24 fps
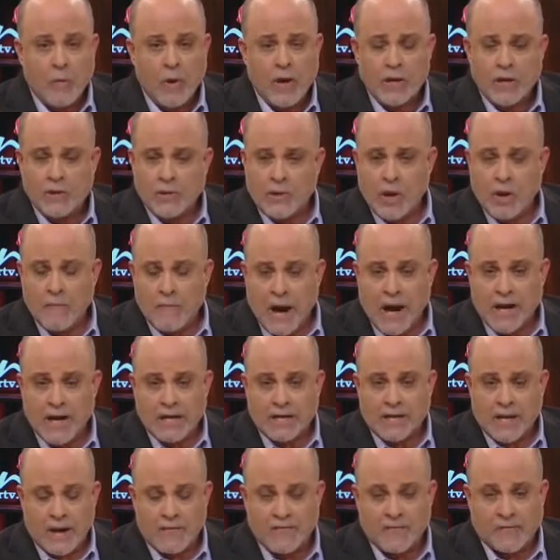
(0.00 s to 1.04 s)
Where did their
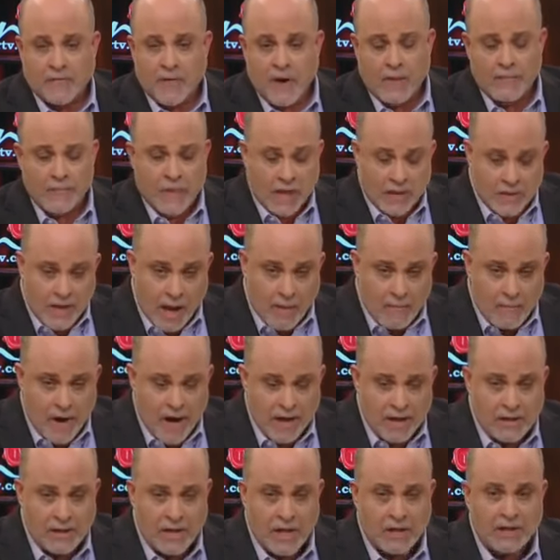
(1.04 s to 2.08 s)
money come from? That
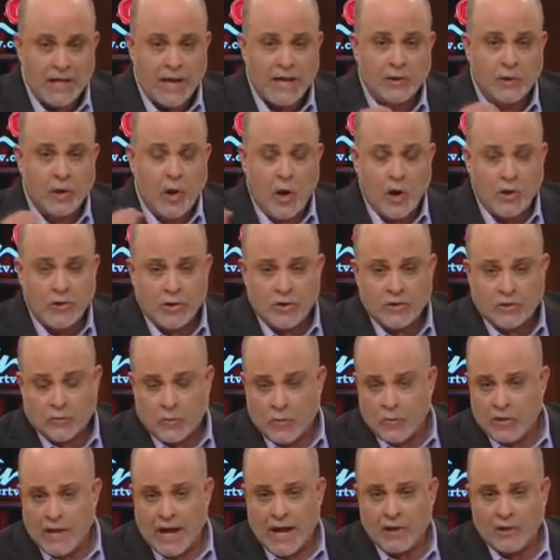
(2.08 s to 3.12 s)
money that they laundered
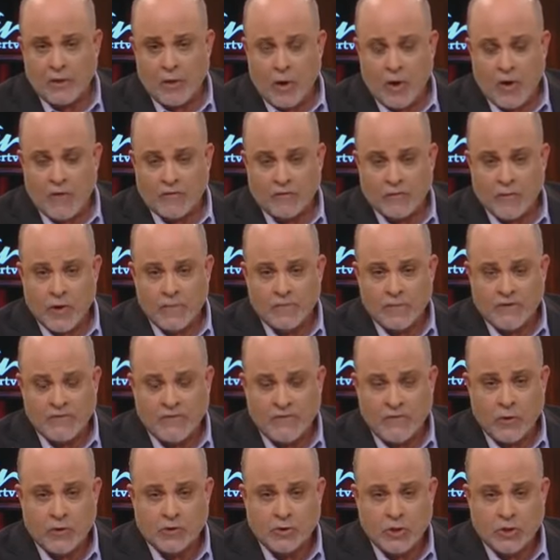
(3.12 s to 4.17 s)
through that law firm to
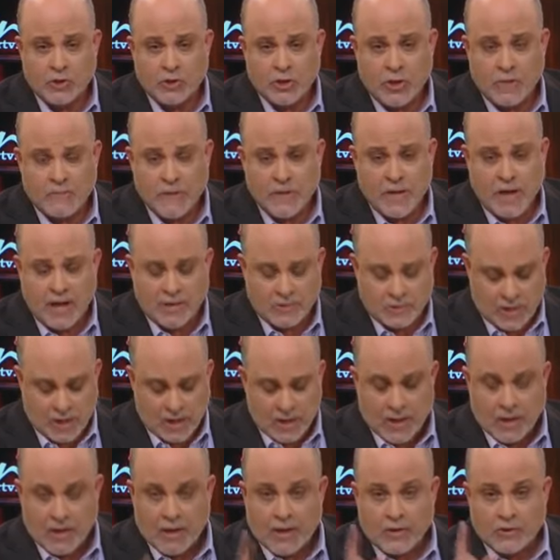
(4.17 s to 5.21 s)
Fusion GPS
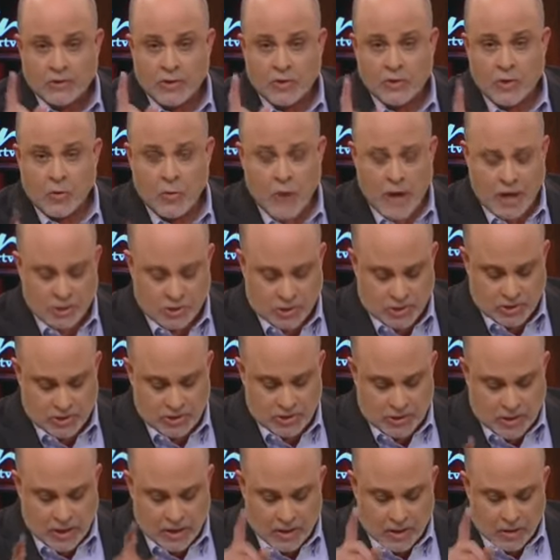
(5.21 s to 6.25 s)
to the
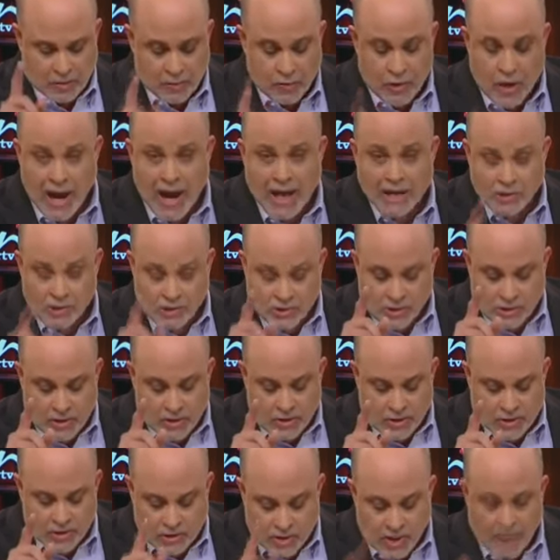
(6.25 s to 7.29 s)
Russians. That's
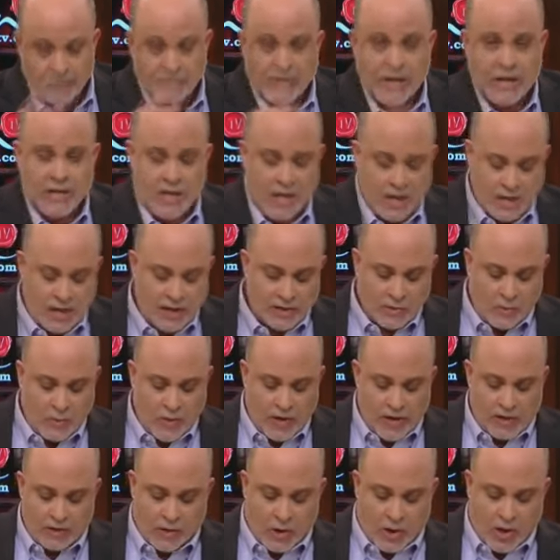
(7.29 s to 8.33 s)
something he doesn't
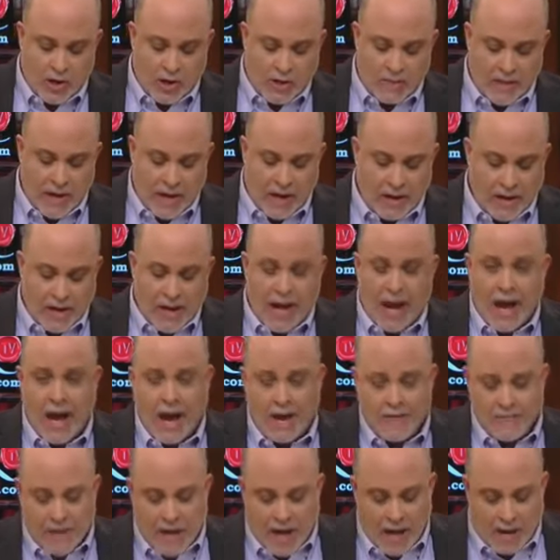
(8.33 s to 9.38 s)
want to talk about.
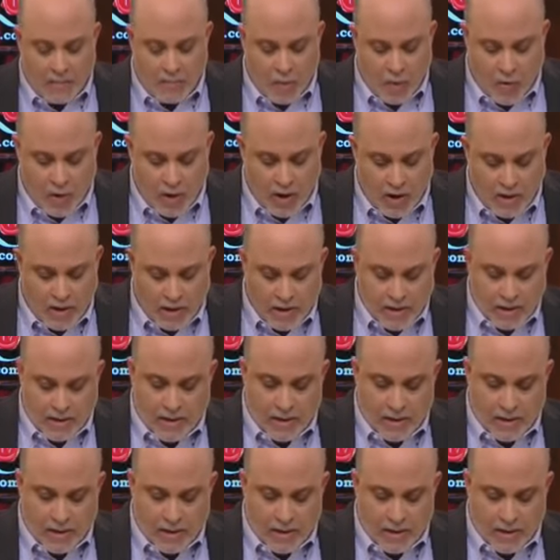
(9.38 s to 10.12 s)
I've got more.